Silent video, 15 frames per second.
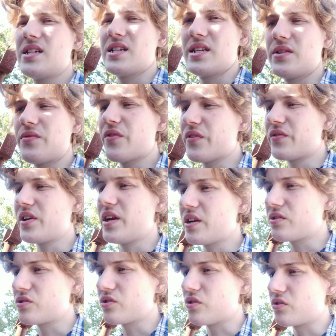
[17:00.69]
It needs
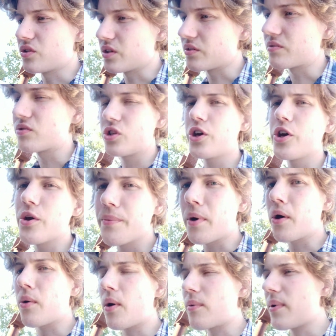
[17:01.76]
$1,500 on the
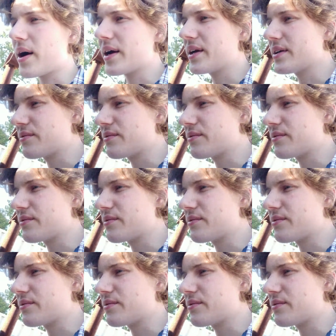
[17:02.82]
turbo, I reckon,